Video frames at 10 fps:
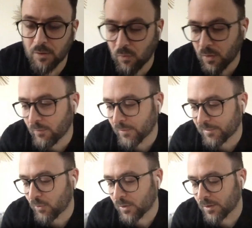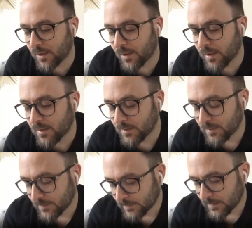Where I was working at
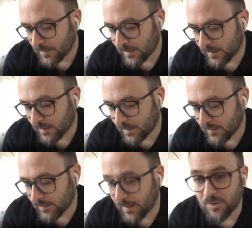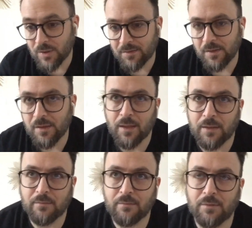an agency,
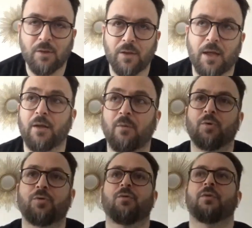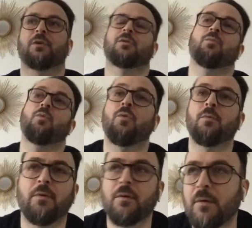and I had an opportunity to move
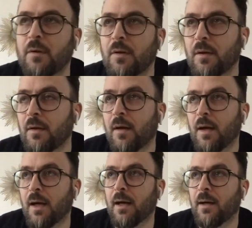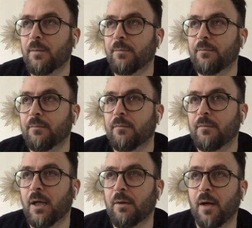and
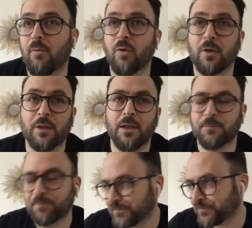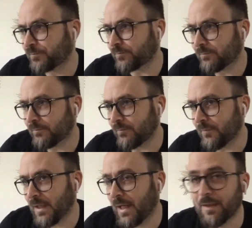work here.
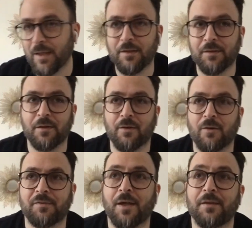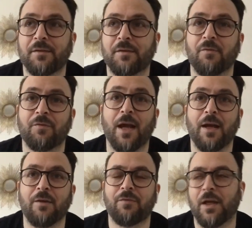And then the circumstances of
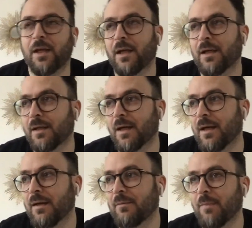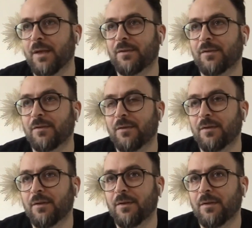life that I had met,
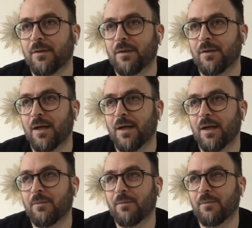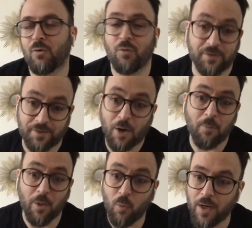who is now
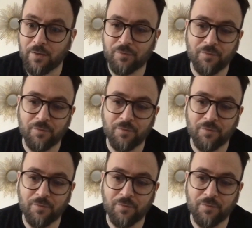my wife,